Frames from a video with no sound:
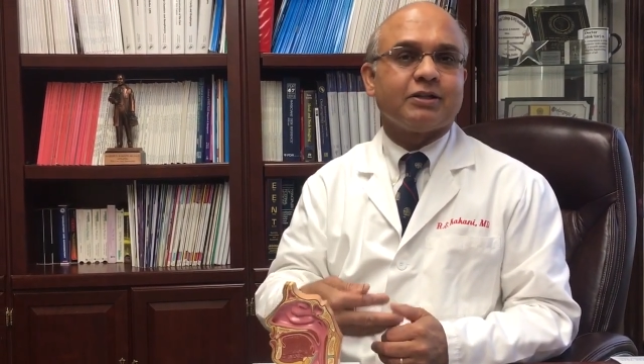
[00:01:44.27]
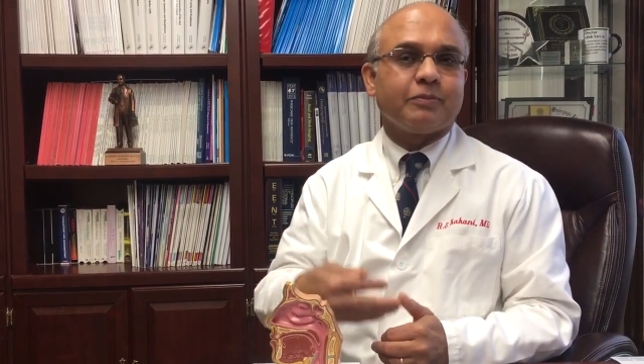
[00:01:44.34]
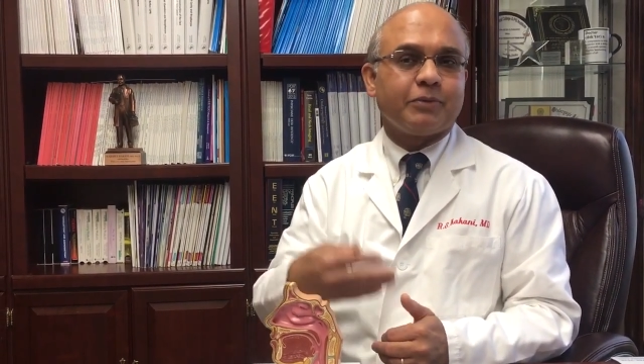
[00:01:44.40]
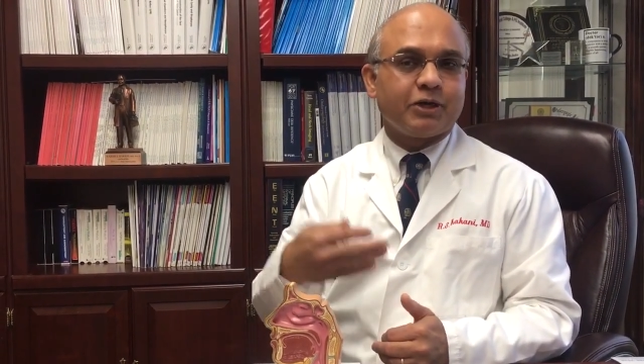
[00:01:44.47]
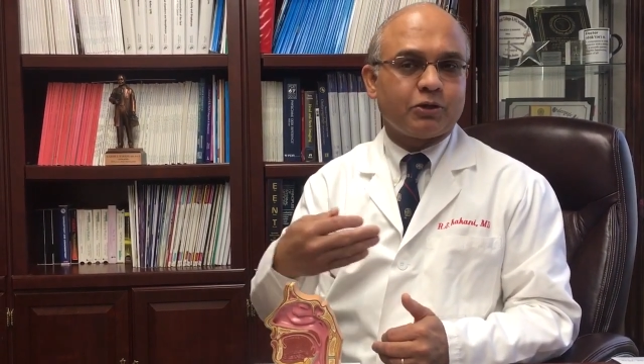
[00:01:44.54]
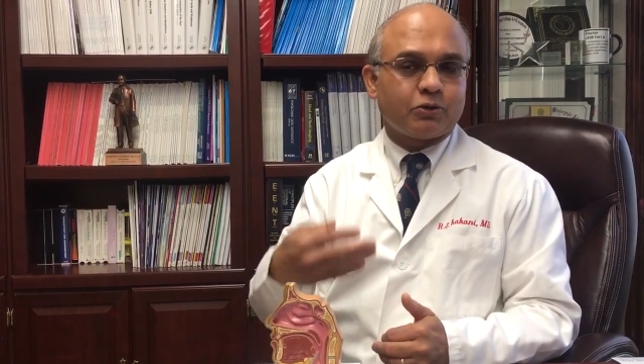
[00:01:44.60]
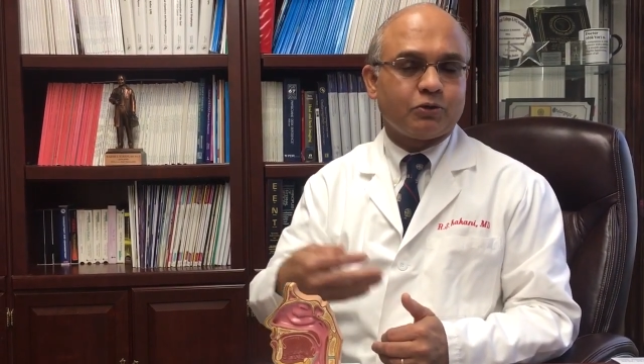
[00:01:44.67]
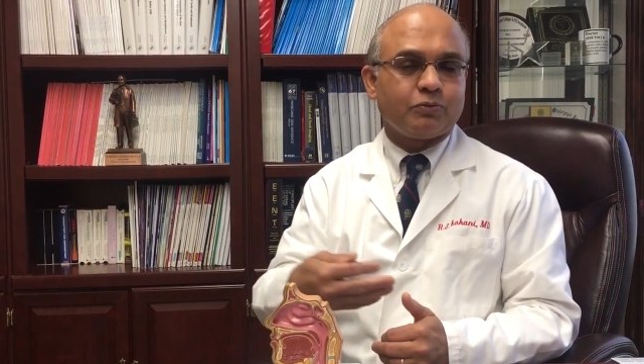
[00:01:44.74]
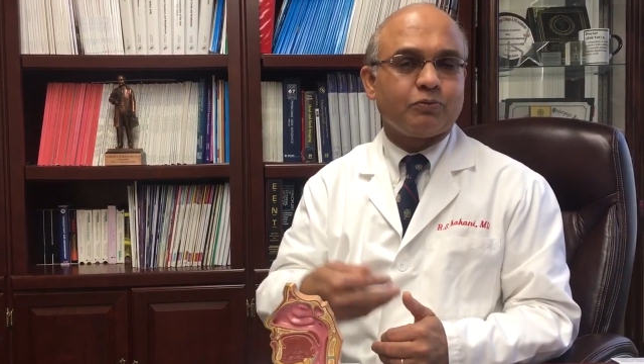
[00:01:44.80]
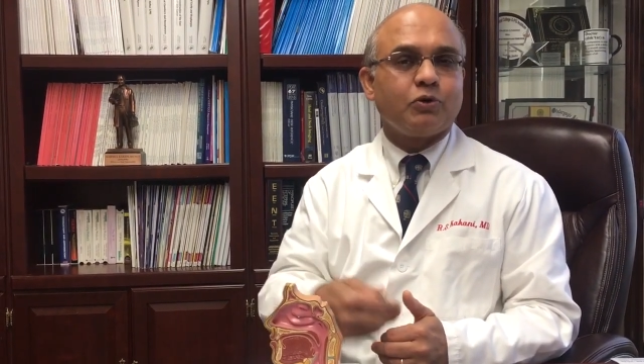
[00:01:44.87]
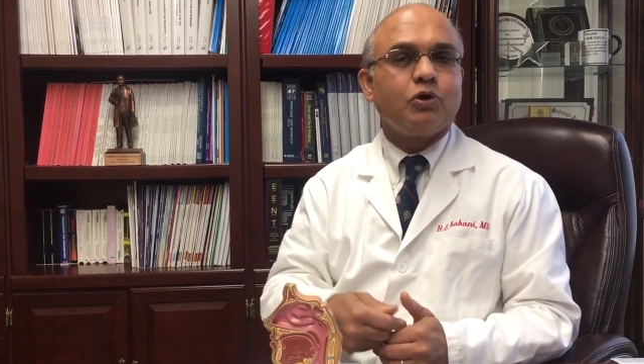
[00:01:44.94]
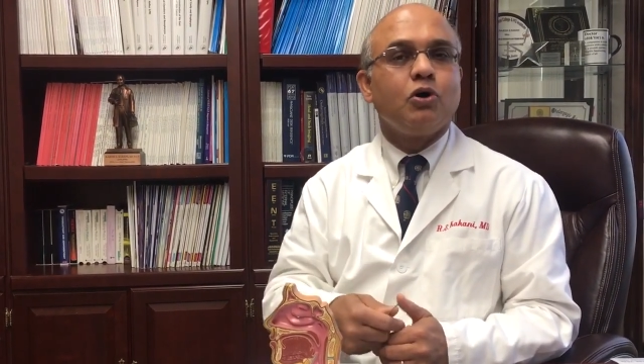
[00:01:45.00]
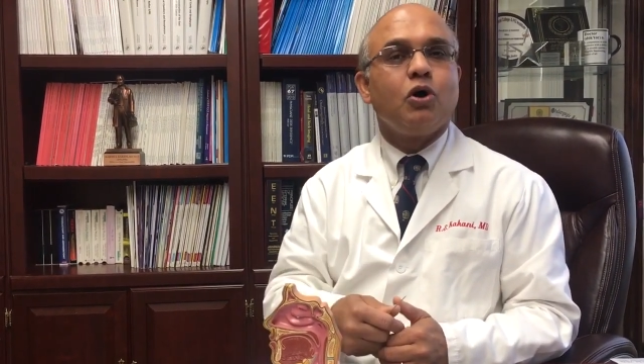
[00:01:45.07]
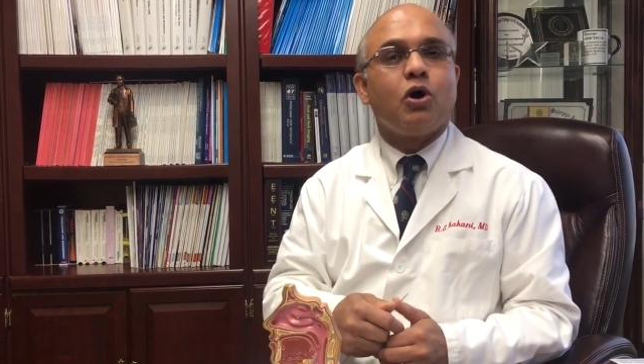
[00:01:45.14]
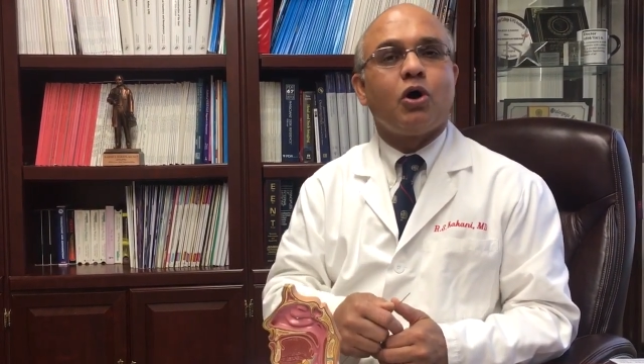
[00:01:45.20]
in the bedroom
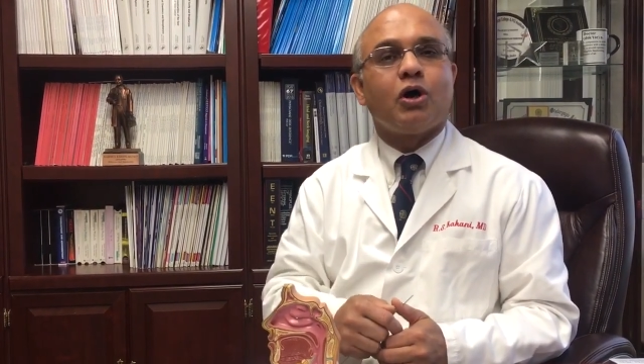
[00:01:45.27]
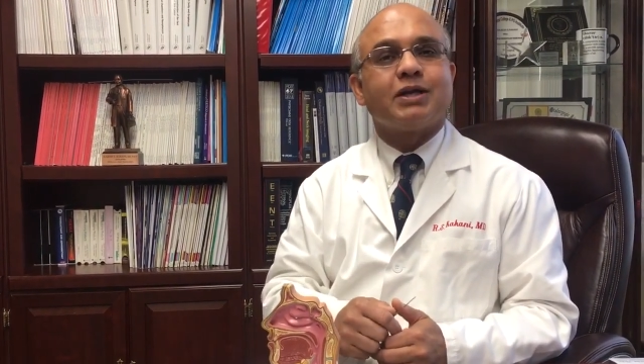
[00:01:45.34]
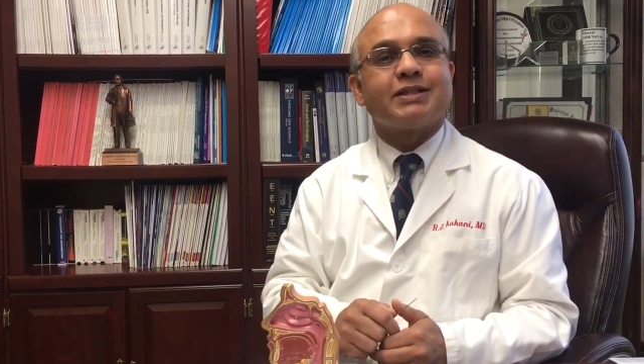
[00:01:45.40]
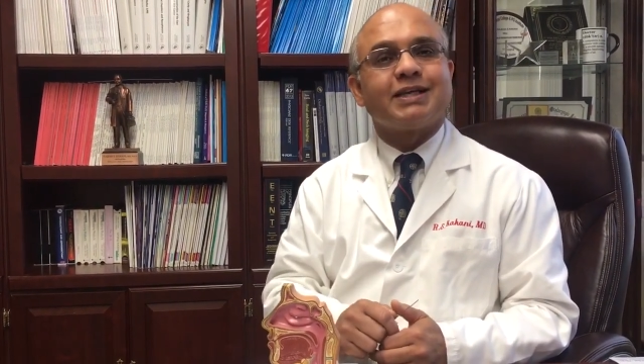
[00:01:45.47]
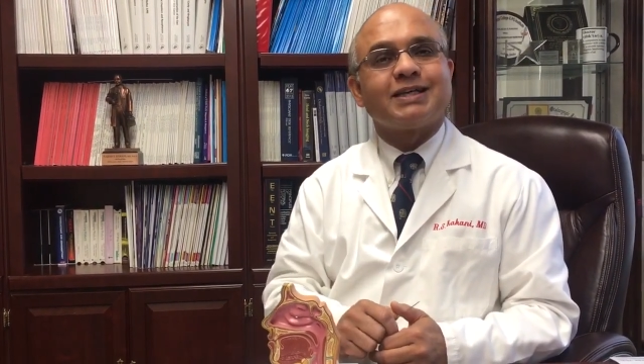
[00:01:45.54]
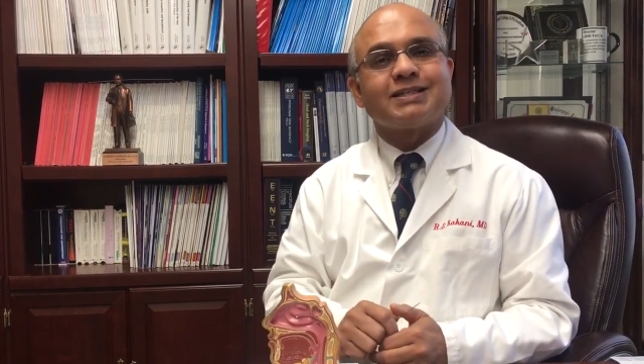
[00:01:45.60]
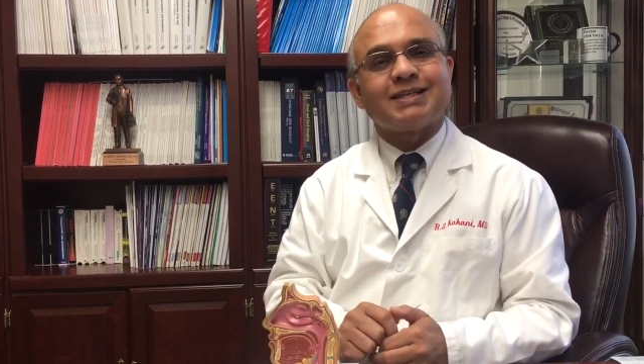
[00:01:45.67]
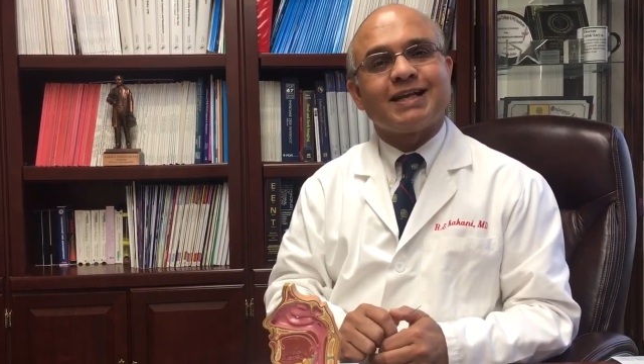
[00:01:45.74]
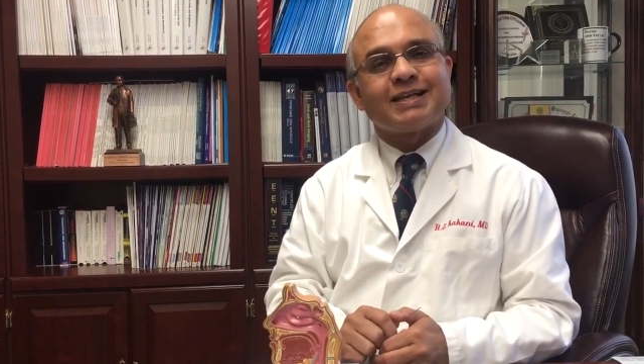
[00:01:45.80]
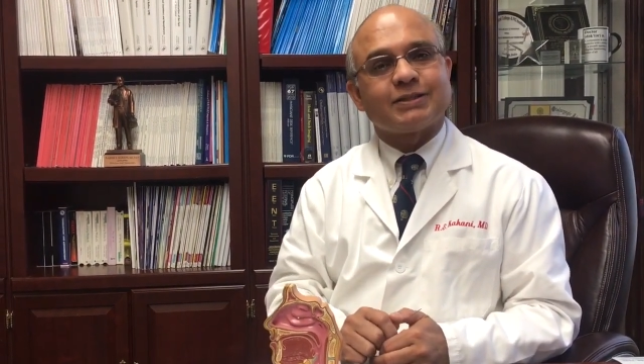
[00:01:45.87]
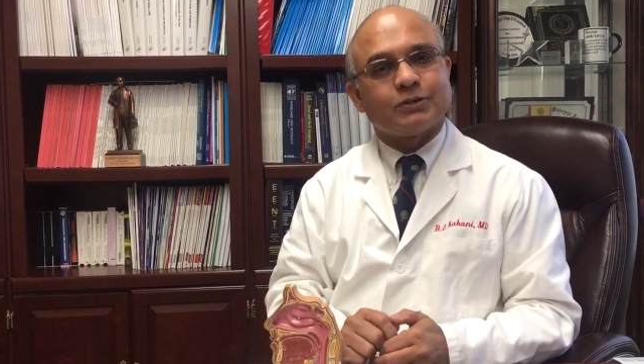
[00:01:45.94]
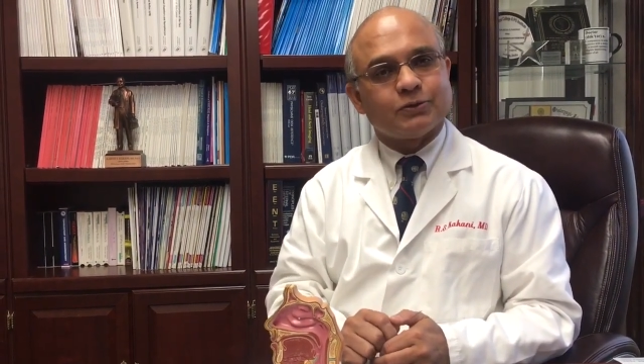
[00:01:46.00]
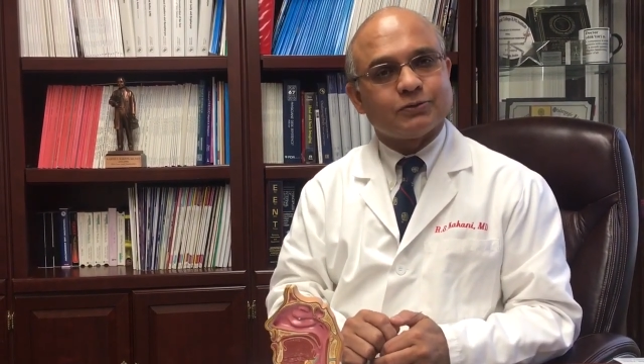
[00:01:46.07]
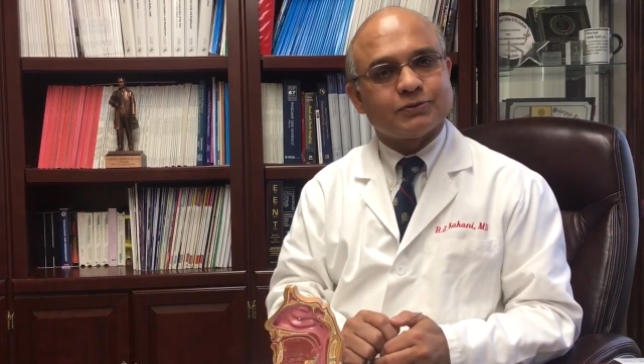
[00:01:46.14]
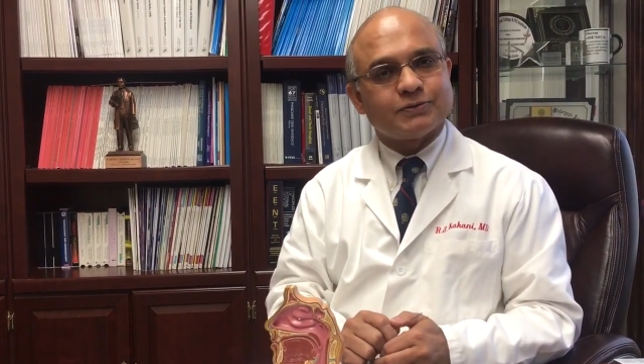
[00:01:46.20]
or things
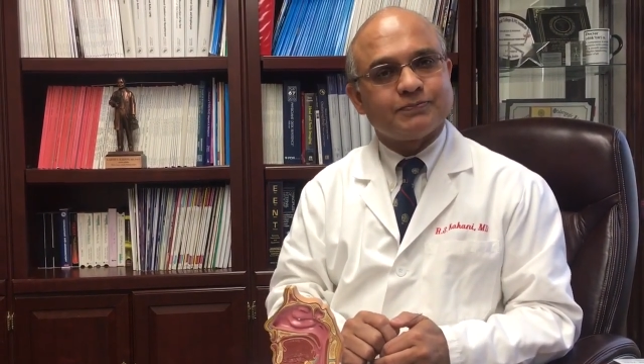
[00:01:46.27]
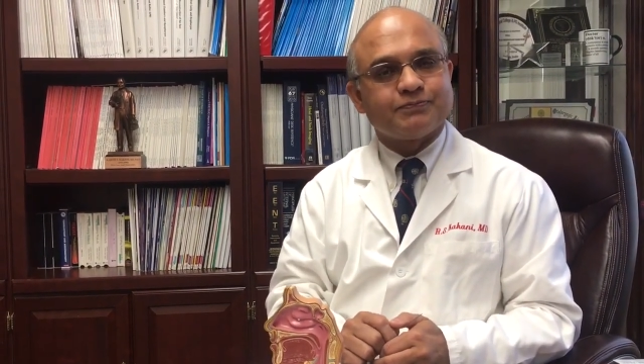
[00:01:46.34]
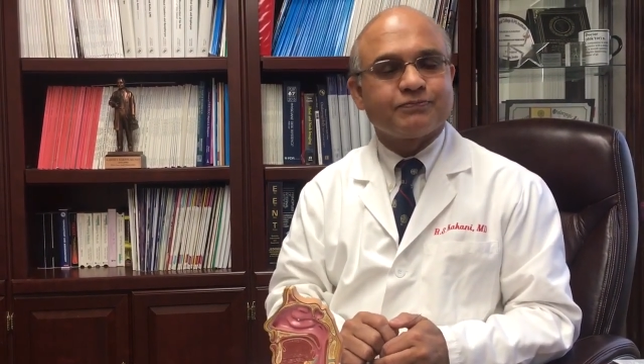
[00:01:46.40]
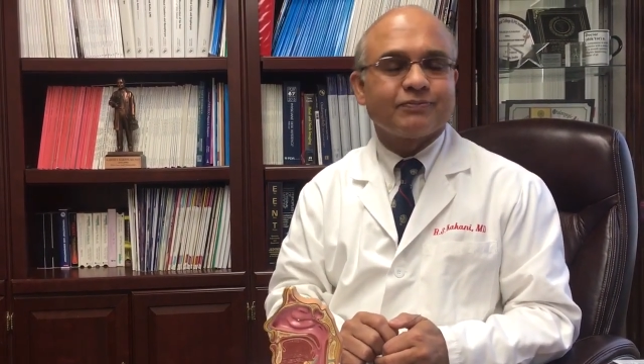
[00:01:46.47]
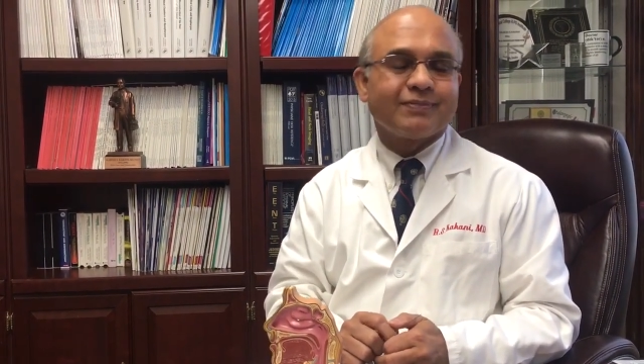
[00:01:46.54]
like those.